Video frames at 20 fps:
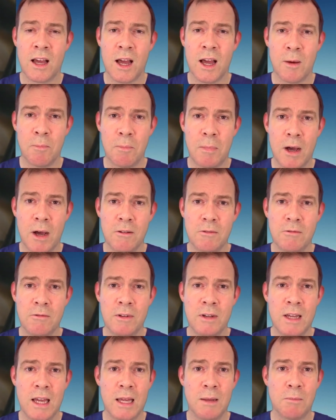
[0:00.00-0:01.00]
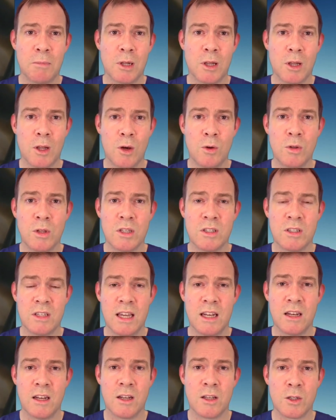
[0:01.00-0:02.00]
above and below the
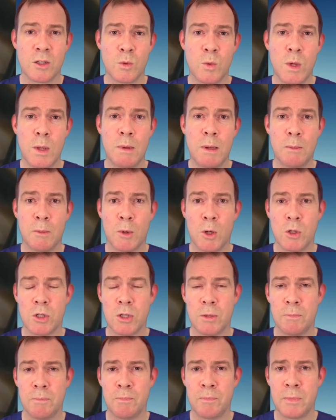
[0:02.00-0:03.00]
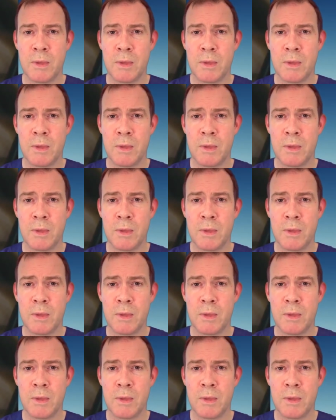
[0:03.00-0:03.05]
XEN in a sweeping motion.